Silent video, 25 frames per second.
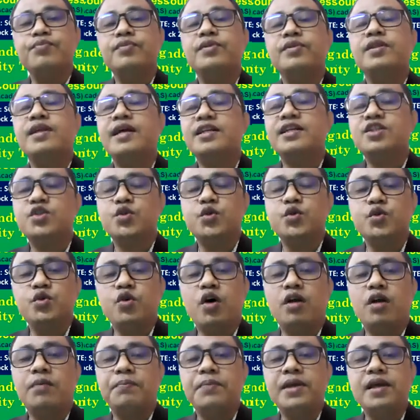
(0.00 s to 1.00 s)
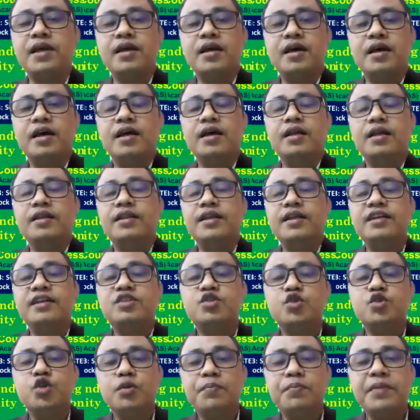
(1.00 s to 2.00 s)
there
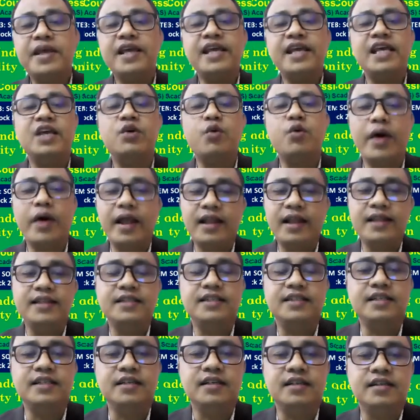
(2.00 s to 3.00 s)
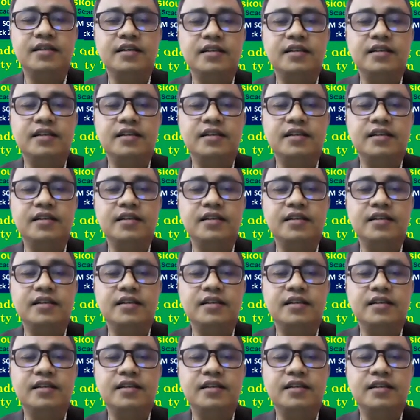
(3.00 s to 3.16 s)
should be equality.